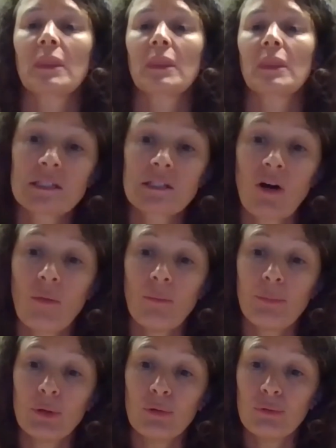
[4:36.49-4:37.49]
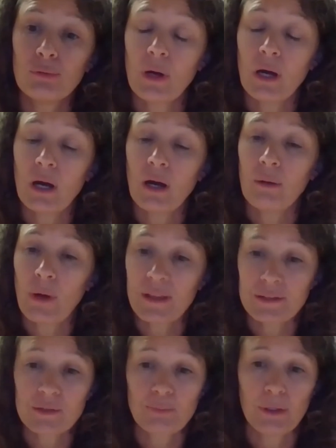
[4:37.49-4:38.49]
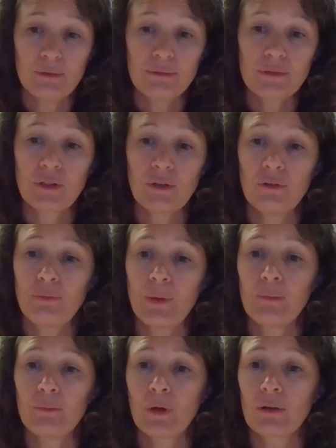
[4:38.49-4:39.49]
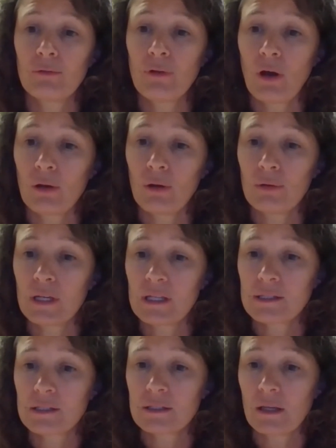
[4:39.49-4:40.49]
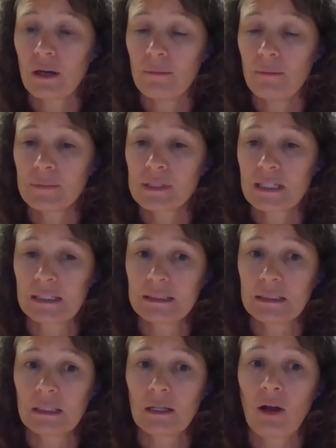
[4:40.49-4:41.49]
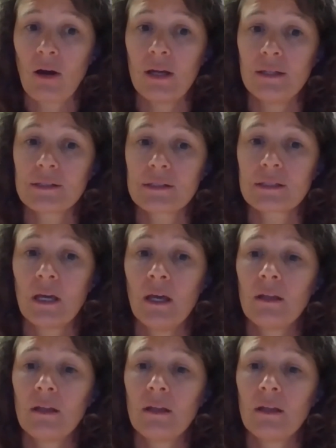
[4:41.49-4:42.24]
As an example, Wetherspoons, who have been one of our longest standing clients,